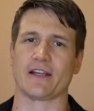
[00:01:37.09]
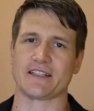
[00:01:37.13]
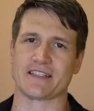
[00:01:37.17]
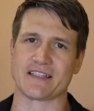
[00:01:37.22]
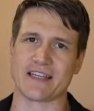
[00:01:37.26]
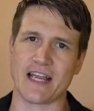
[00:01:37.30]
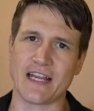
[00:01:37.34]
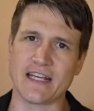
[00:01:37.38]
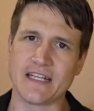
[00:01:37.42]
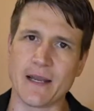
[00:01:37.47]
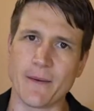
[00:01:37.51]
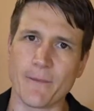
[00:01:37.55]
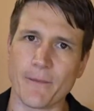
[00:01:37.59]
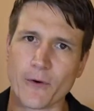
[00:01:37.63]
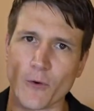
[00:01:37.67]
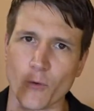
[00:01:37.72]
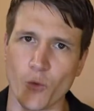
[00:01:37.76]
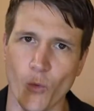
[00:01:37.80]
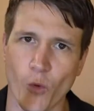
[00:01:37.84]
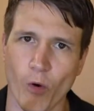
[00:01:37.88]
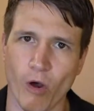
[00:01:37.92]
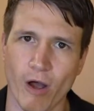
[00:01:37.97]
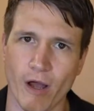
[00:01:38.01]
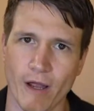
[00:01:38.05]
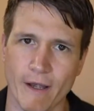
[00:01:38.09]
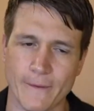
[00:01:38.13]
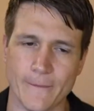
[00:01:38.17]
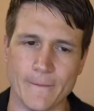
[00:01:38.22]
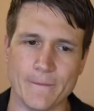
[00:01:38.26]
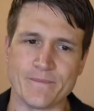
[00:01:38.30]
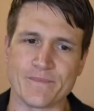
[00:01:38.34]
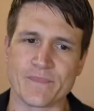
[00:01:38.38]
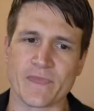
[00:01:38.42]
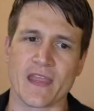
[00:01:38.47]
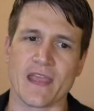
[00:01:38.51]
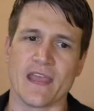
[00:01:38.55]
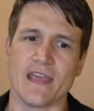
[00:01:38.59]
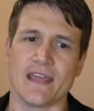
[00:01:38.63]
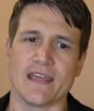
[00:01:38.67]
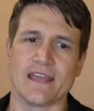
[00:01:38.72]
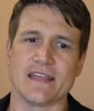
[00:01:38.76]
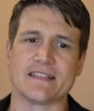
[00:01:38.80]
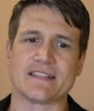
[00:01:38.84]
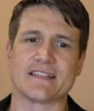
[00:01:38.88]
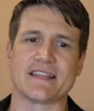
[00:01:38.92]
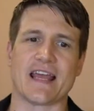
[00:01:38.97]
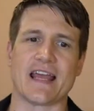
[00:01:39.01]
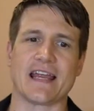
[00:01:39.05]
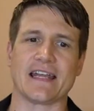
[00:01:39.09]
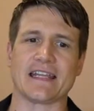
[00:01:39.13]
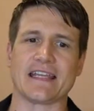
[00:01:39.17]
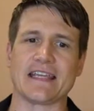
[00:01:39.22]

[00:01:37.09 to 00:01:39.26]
Sign number one is that